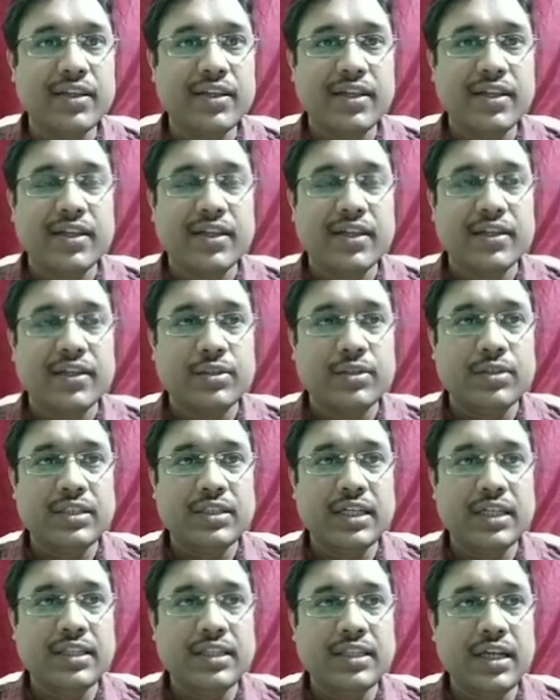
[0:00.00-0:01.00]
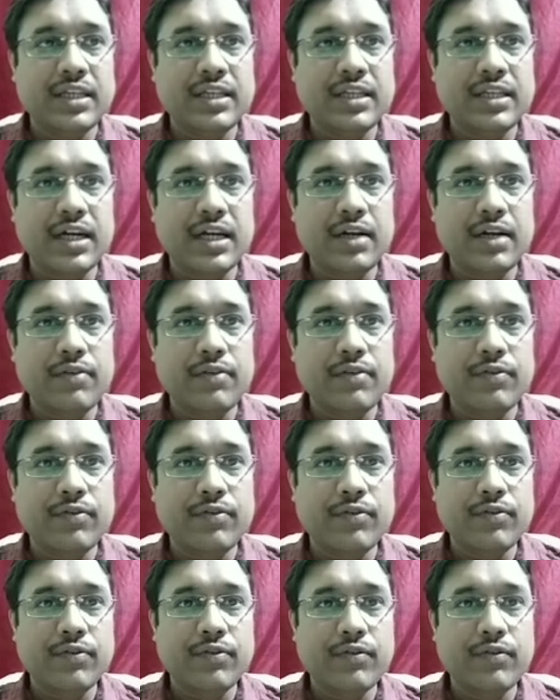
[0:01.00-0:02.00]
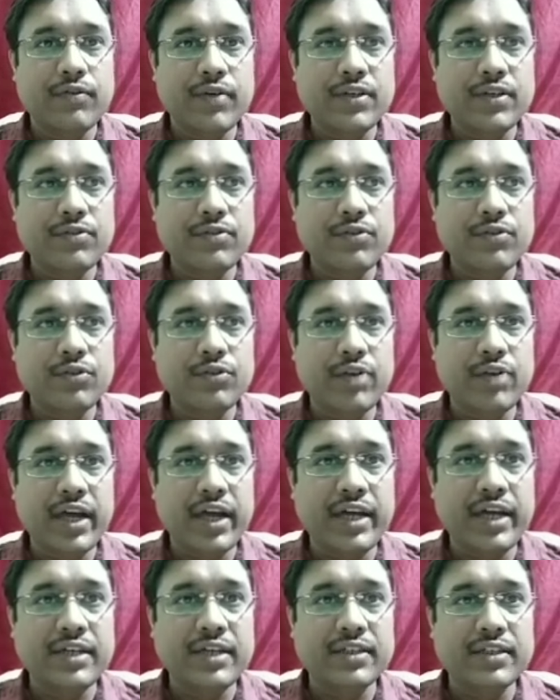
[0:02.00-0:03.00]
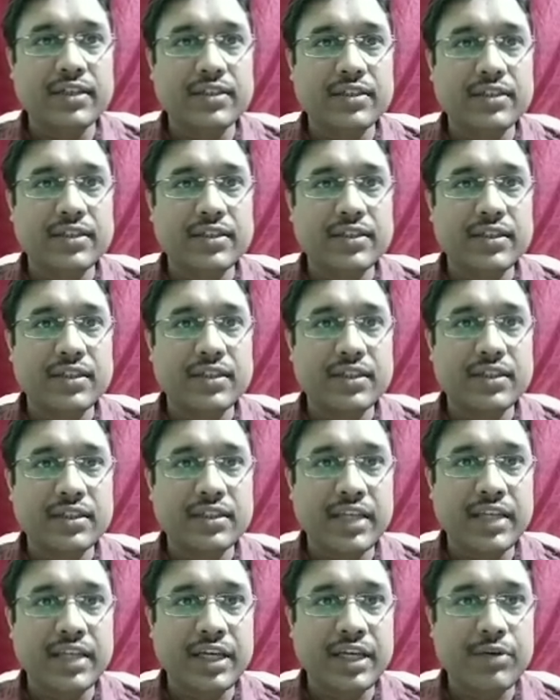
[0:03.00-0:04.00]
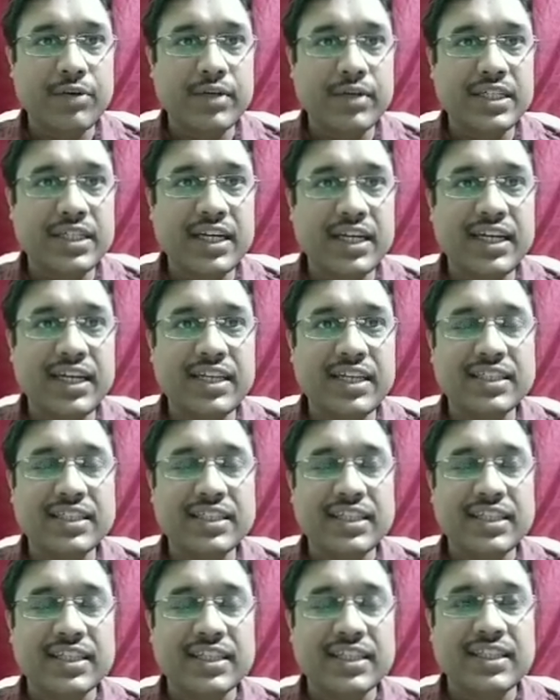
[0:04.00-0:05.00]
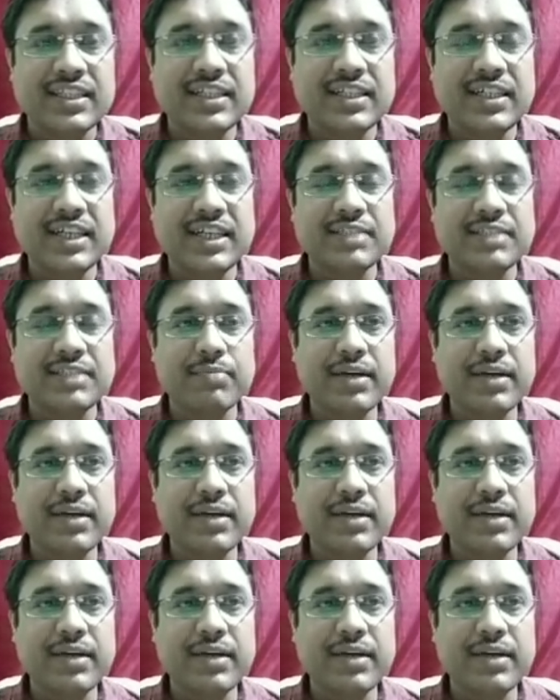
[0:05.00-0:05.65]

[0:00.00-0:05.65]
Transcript: So check the result. First you write the equation is 3x minus